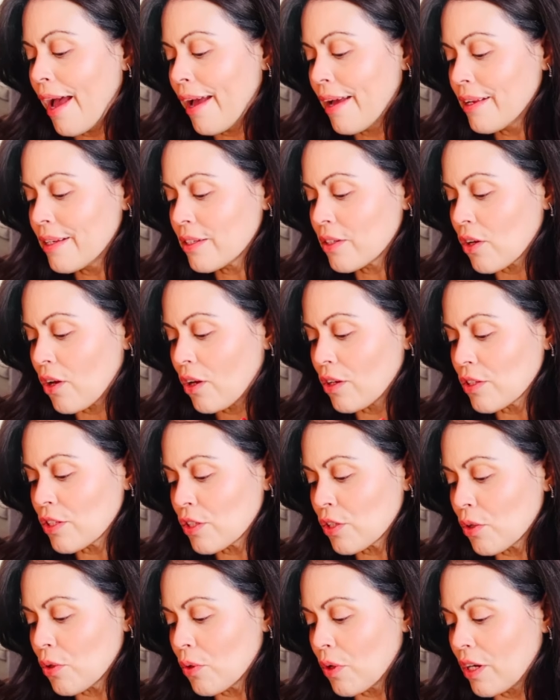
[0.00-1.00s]
And
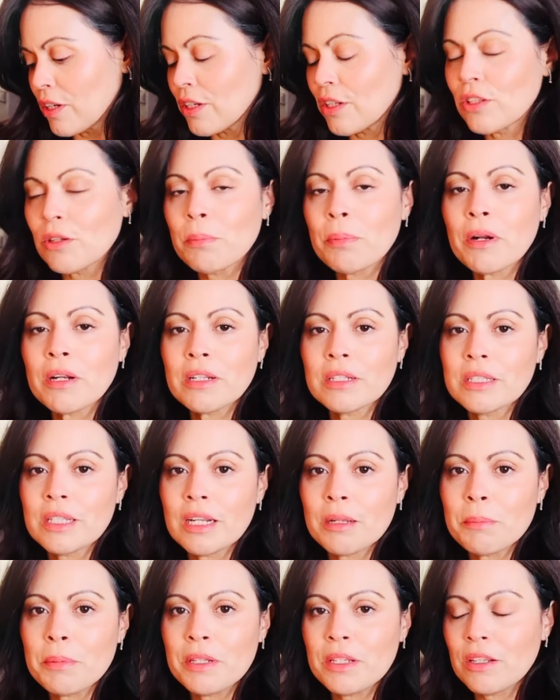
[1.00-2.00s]
also another product that
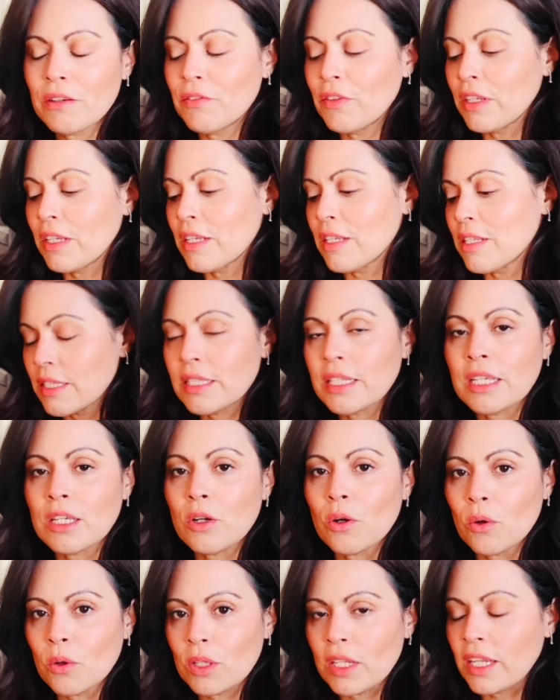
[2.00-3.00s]
I've been loving is
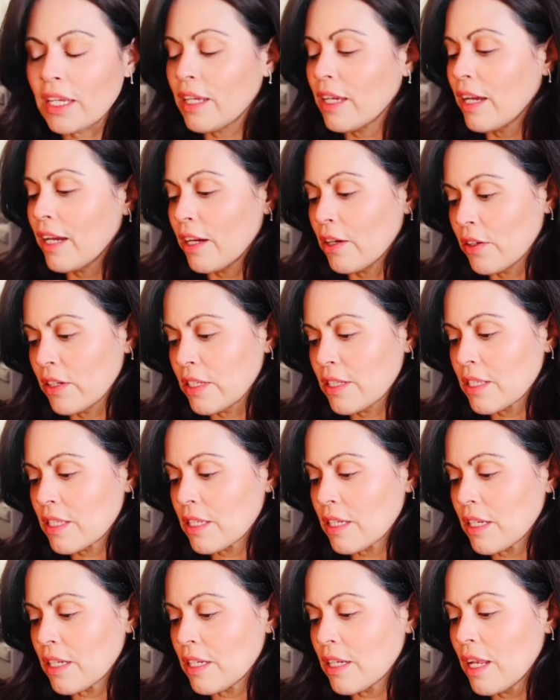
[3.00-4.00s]
the Ole
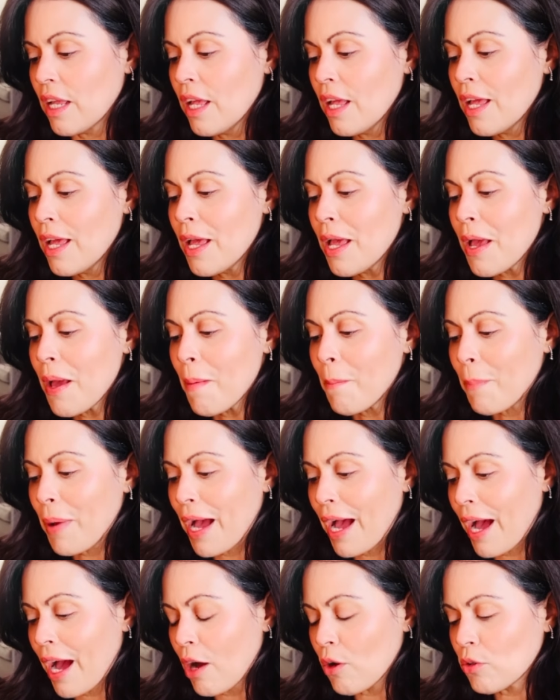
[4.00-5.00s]
Henriksen
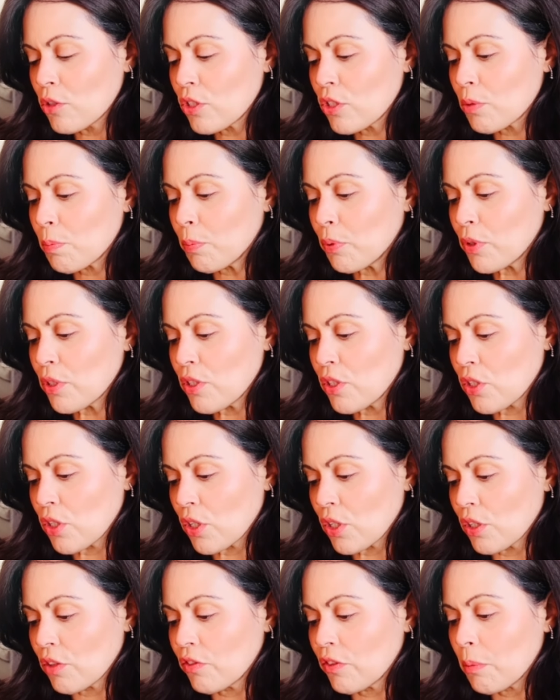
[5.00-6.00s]
Pout
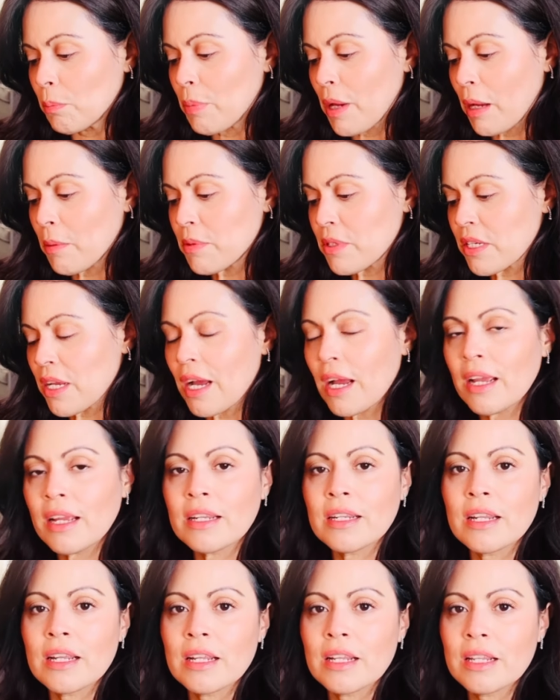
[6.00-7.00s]
Preserve
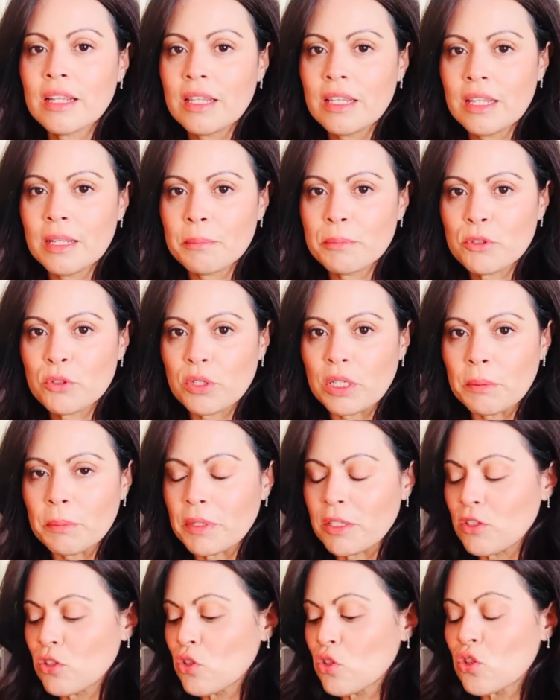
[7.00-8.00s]
Peptide Lip
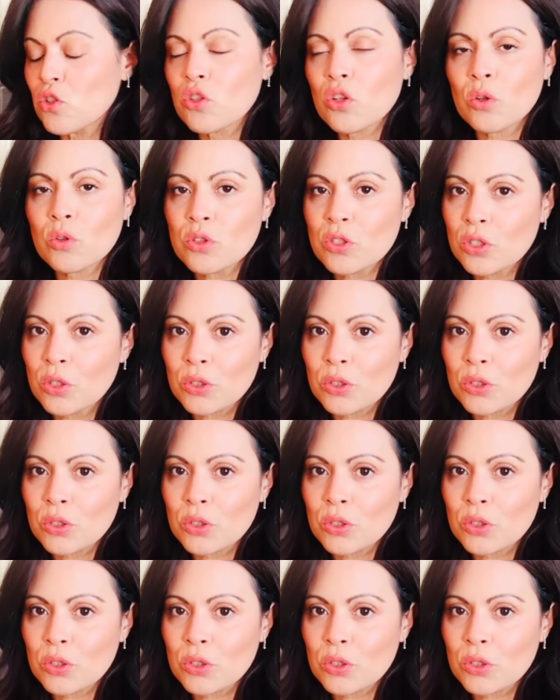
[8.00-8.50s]
Treatment. So